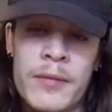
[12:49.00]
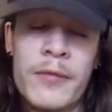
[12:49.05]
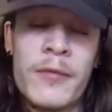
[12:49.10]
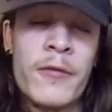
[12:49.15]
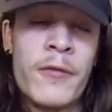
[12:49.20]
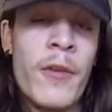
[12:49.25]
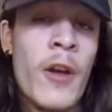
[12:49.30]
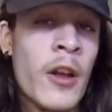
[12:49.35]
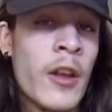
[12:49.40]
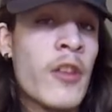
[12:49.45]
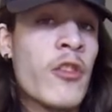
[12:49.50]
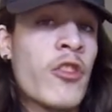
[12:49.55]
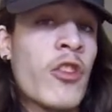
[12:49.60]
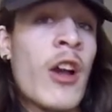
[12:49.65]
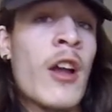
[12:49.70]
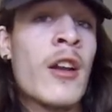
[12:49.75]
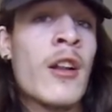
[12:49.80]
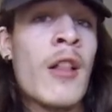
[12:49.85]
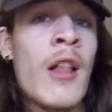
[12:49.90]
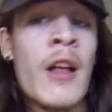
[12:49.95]
fucking
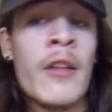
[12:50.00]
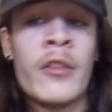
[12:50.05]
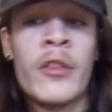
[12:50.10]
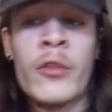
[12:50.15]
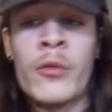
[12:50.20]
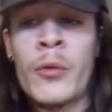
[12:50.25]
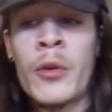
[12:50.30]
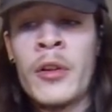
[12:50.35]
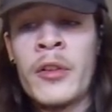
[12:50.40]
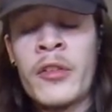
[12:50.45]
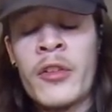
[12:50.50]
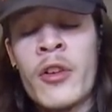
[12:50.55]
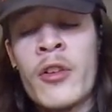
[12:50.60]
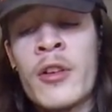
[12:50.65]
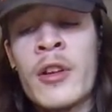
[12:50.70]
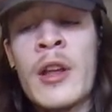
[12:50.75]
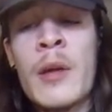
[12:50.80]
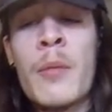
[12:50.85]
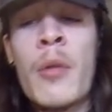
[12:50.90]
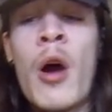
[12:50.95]
China glass is really
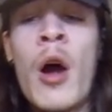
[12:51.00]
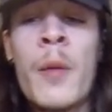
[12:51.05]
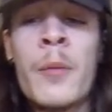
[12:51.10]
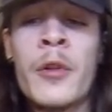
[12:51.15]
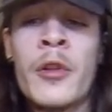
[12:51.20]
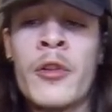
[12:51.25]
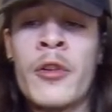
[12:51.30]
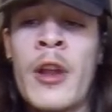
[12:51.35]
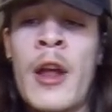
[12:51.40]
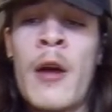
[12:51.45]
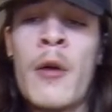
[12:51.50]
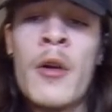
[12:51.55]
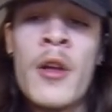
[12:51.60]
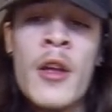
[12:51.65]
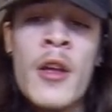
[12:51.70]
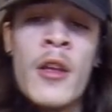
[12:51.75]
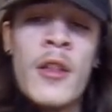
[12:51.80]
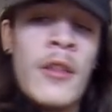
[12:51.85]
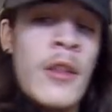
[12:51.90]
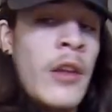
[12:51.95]
starting to get popular now.
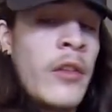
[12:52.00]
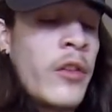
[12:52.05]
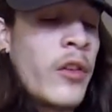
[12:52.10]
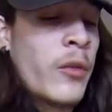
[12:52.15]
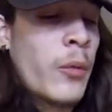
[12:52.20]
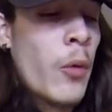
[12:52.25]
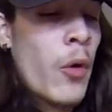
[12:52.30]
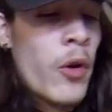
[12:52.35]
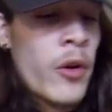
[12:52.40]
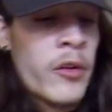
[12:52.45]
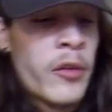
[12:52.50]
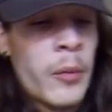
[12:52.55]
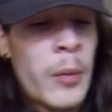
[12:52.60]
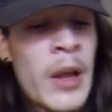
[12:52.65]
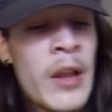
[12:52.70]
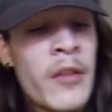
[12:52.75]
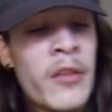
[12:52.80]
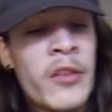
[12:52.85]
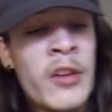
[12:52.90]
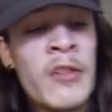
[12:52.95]
This is more
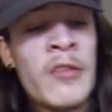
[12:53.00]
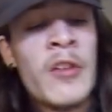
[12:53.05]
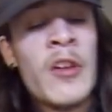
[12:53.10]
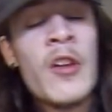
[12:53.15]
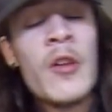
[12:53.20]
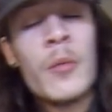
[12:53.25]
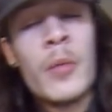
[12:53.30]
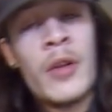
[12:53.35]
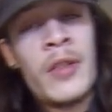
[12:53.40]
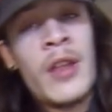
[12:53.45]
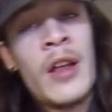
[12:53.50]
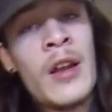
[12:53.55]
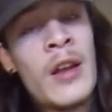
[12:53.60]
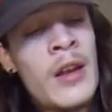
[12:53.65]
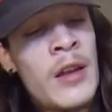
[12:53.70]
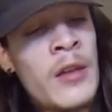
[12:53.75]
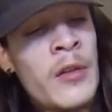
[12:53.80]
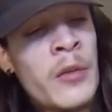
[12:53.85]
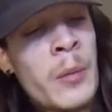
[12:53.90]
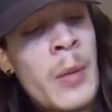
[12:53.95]
expensive, but then it
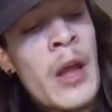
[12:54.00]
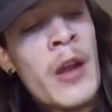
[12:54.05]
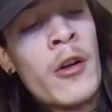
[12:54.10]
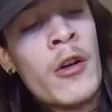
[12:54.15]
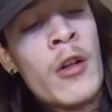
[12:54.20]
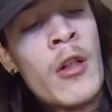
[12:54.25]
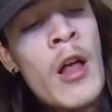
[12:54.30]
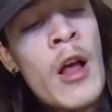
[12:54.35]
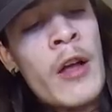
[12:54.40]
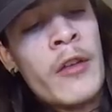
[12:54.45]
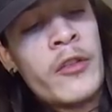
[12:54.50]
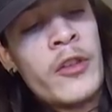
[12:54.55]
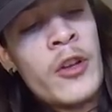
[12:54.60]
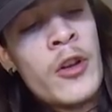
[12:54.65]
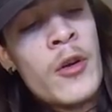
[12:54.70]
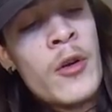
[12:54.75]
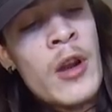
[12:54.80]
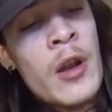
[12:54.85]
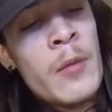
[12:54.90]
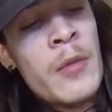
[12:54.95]
is better glass. You
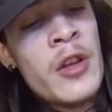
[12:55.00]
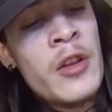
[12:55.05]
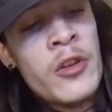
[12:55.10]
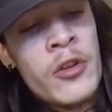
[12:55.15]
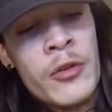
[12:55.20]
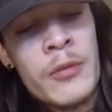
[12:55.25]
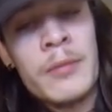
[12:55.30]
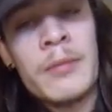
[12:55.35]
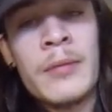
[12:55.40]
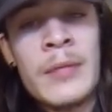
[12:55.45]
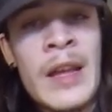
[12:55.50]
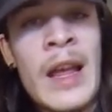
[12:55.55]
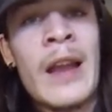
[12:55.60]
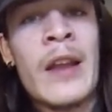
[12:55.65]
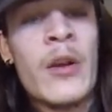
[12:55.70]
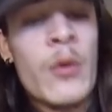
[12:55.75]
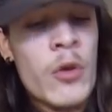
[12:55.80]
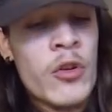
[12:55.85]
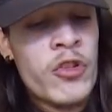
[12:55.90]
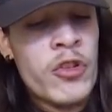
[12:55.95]
know what I mean? You're
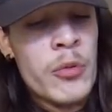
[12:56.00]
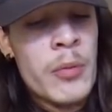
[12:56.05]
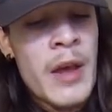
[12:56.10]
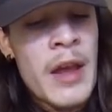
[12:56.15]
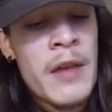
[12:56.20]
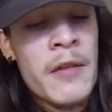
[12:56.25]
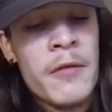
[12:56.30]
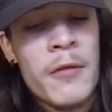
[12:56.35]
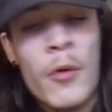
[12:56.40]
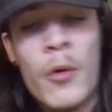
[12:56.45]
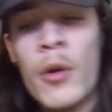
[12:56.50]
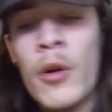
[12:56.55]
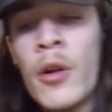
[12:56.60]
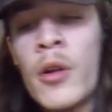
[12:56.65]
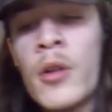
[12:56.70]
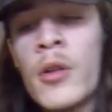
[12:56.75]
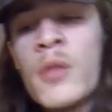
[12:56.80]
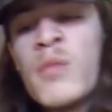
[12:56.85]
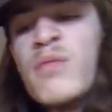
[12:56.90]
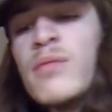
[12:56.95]
getting what you pay for.
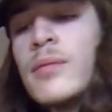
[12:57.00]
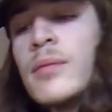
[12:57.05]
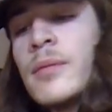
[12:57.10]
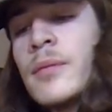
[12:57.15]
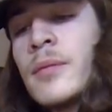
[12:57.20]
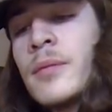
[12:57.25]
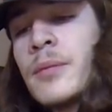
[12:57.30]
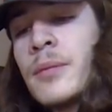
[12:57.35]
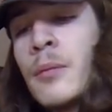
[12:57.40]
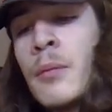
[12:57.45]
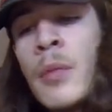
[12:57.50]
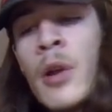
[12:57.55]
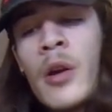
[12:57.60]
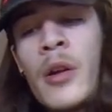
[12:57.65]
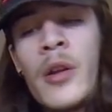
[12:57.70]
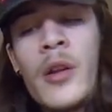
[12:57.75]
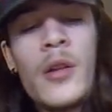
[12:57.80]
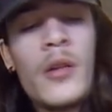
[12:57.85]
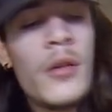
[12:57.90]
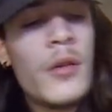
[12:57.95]

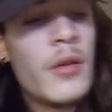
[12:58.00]
But